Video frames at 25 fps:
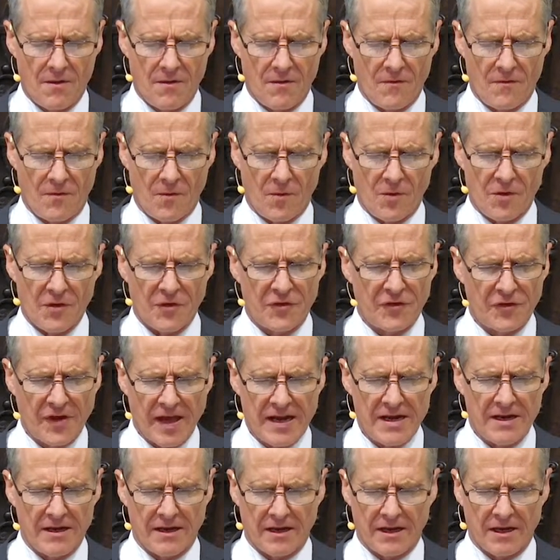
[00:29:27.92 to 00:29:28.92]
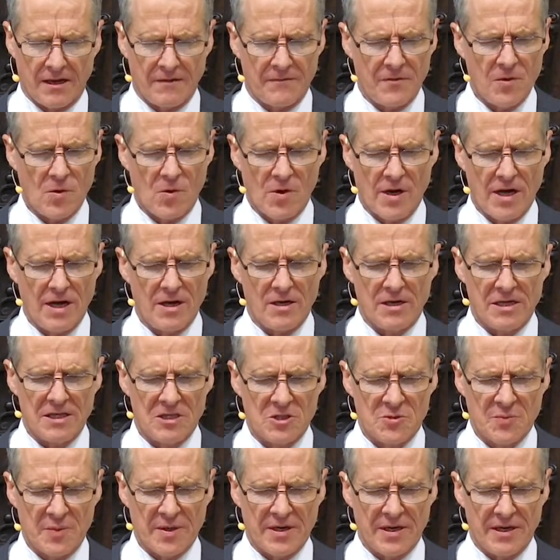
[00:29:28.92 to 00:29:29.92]
for the sending of your Holy
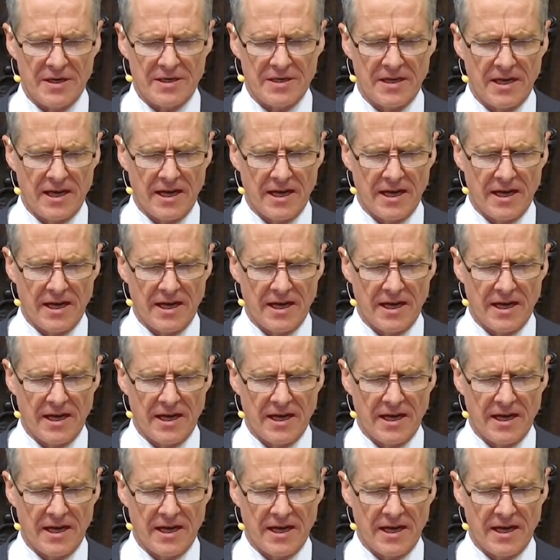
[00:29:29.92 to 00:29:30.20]
Spirit,